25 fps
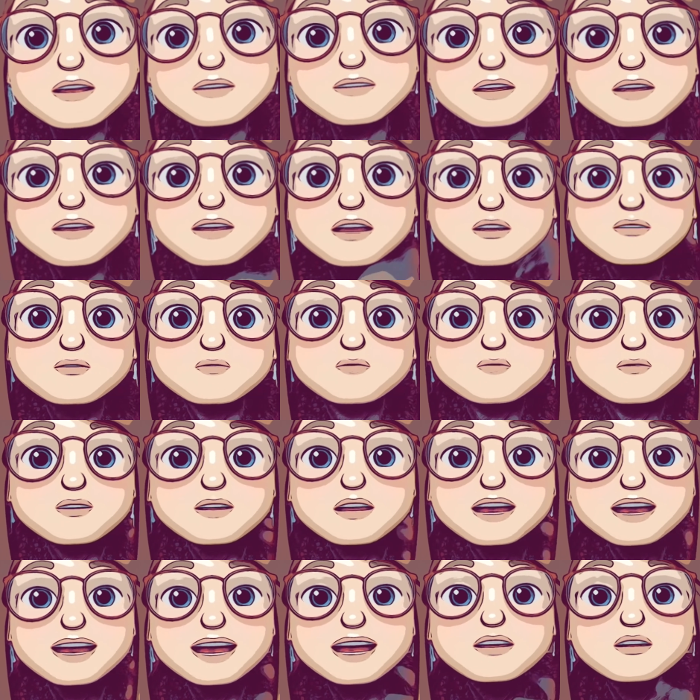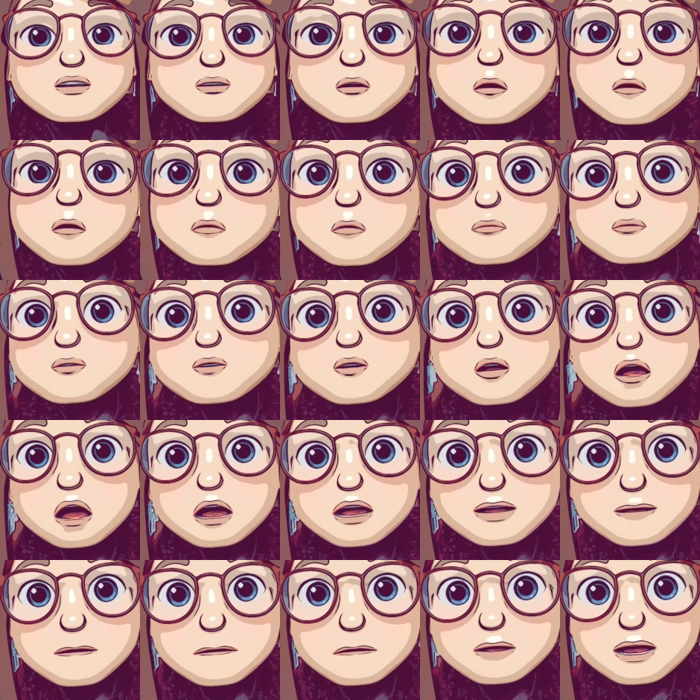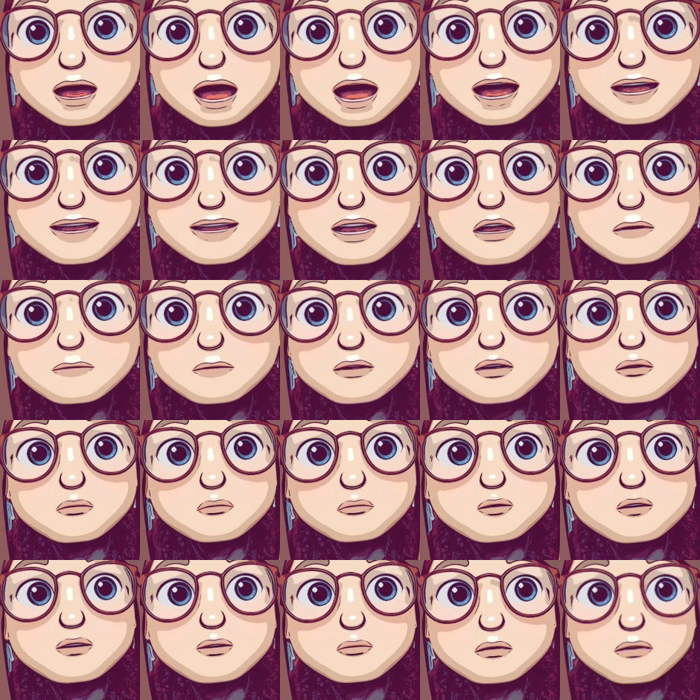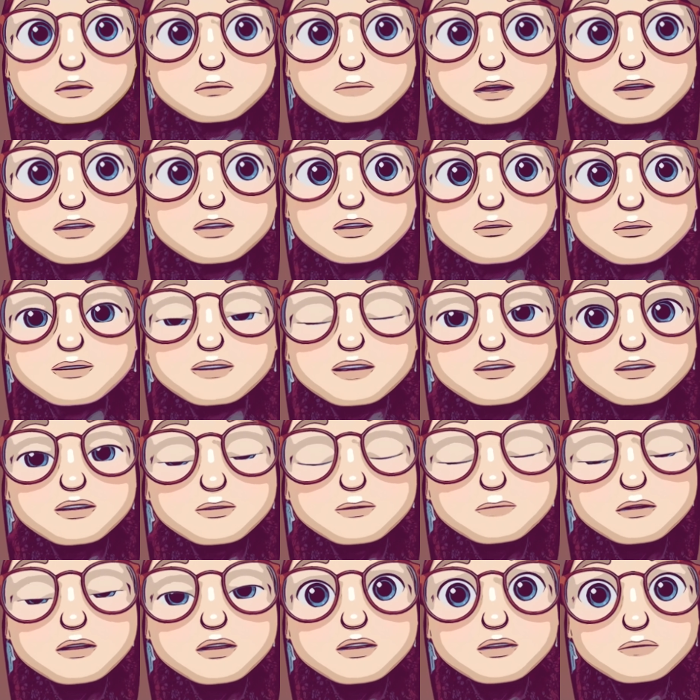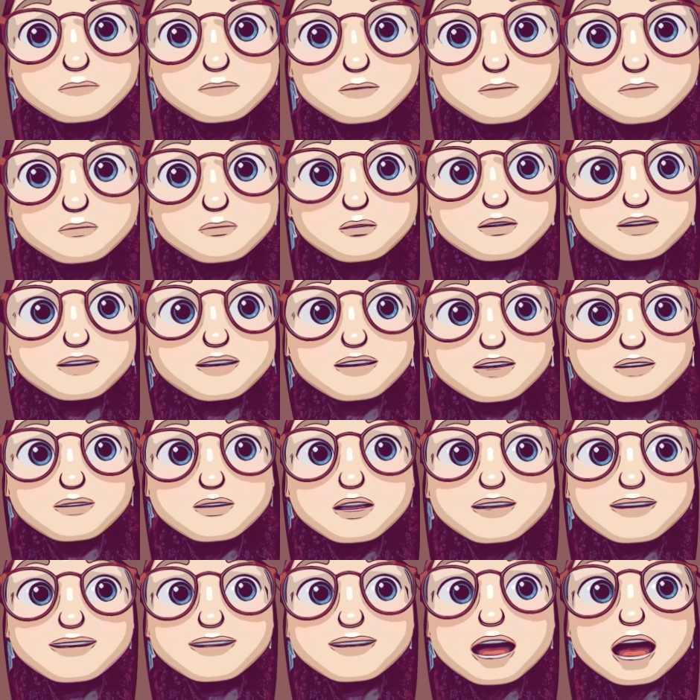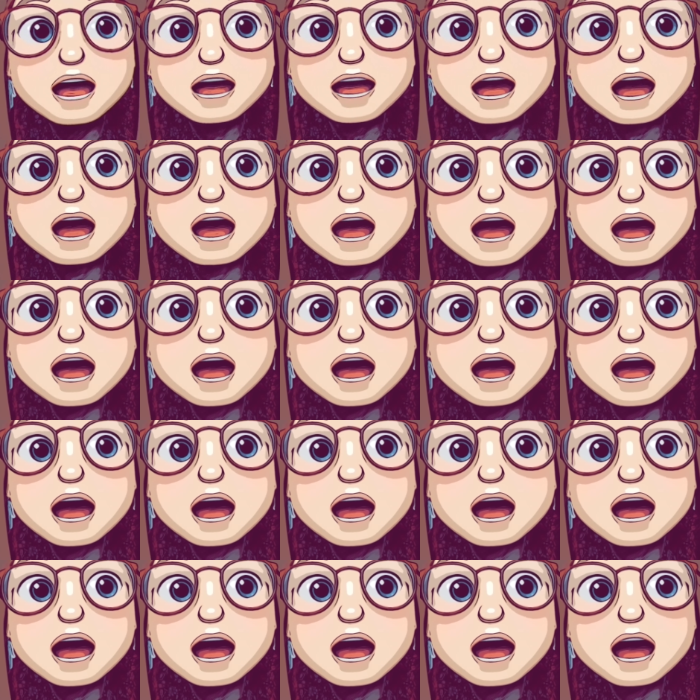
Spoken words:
this really tall giant man coming towards you on the battlefield? It must have been pretty threatening.